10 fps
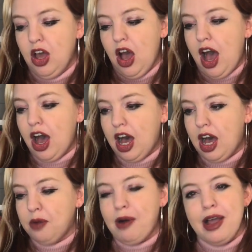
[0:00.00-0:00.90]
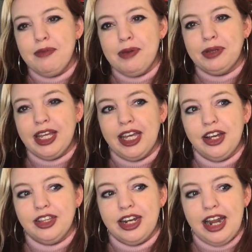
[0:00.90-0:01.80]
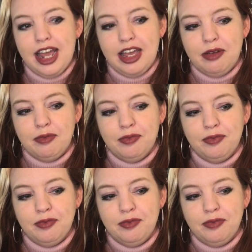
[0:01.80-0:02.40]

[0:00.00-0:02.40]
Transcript: uh, why am I blanking on the name?